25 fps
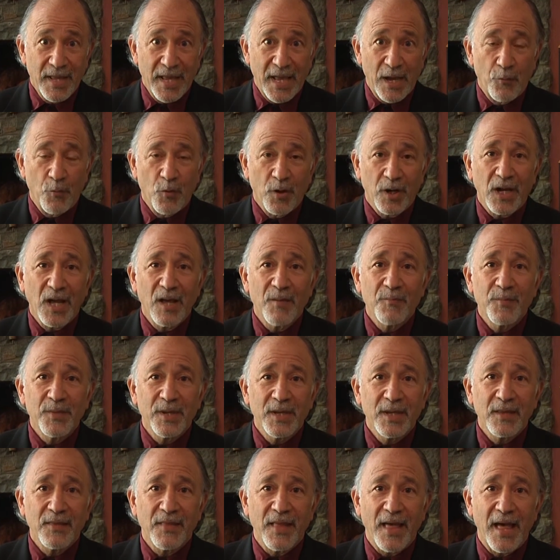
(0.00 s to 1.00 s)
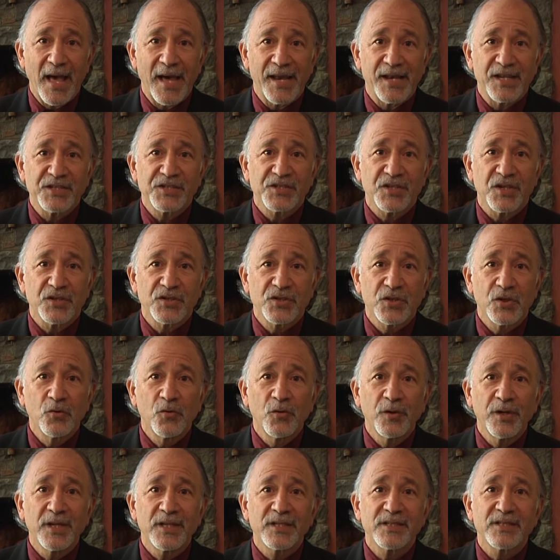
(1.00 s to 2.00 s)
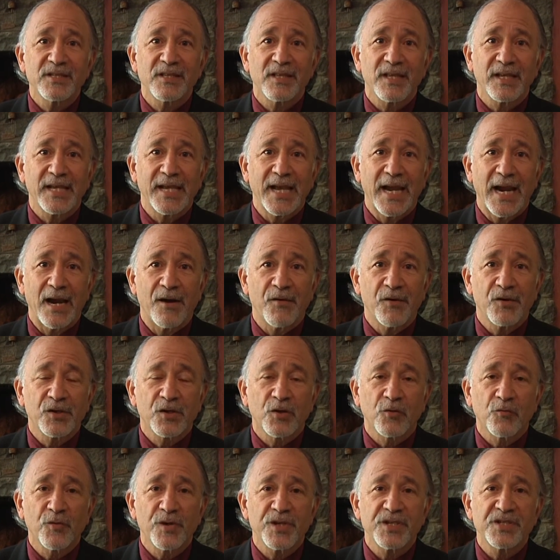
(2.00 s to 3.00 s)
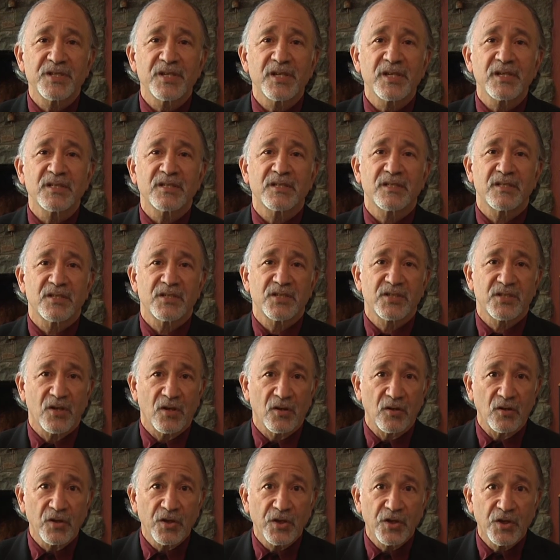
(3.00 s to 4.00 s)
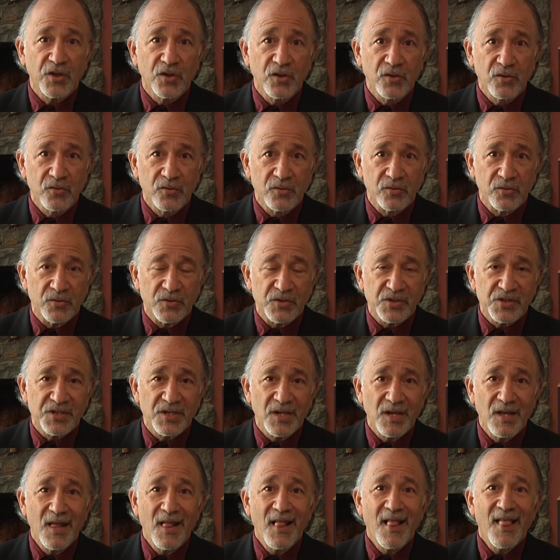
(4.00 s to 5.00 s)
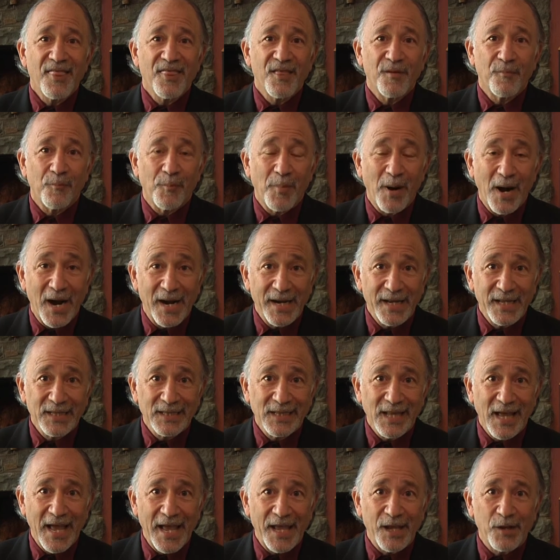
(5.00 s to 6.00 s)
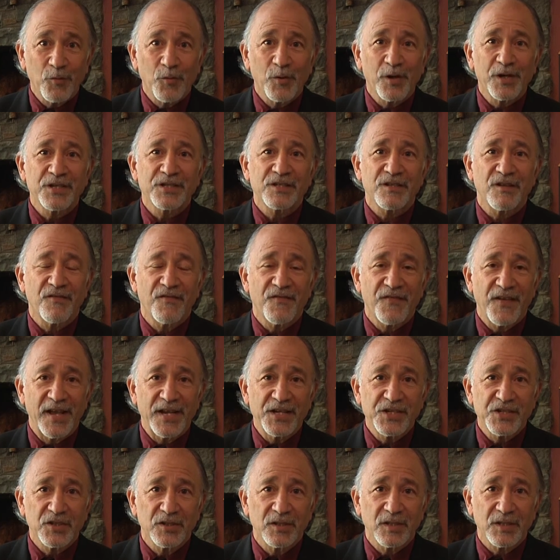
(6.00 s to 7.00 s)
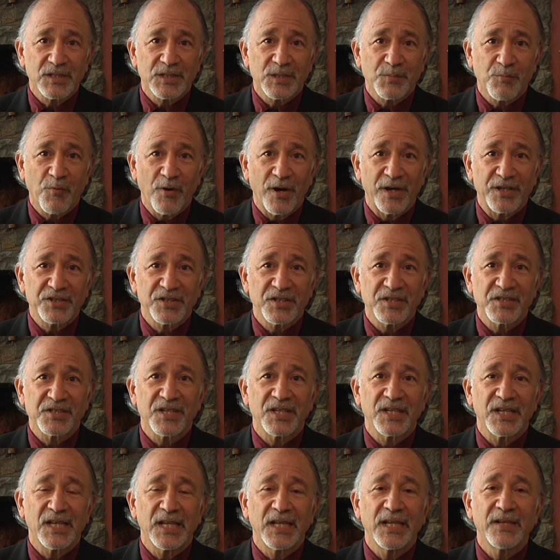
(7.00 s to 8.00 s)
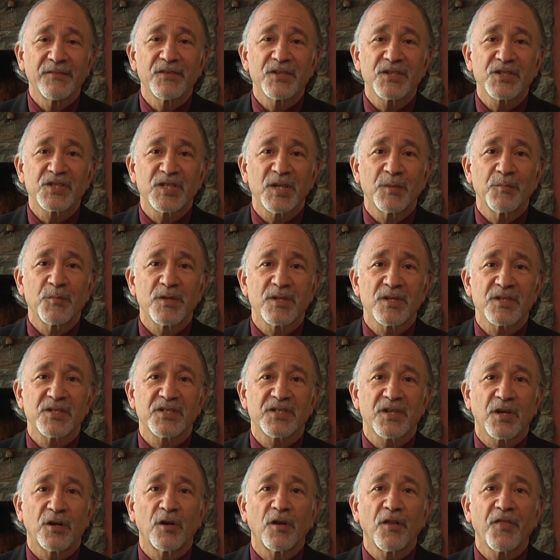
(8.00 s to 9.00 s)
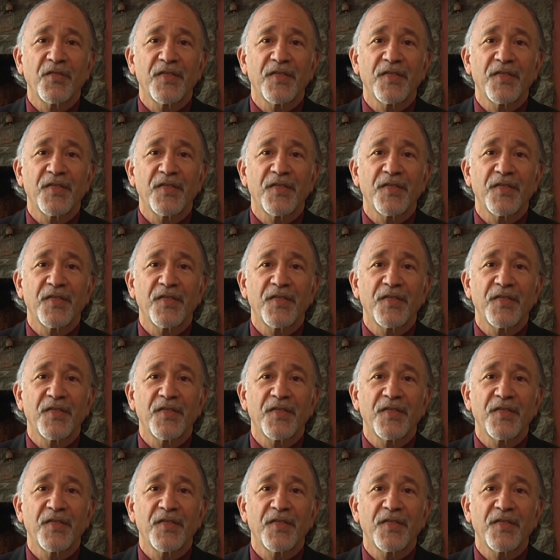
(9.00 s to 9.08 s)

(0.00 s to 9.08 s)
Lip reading: And what I mean that is to tune into the characteristics, the subtle cues, the body language, the facial expressions, and even some of the subtle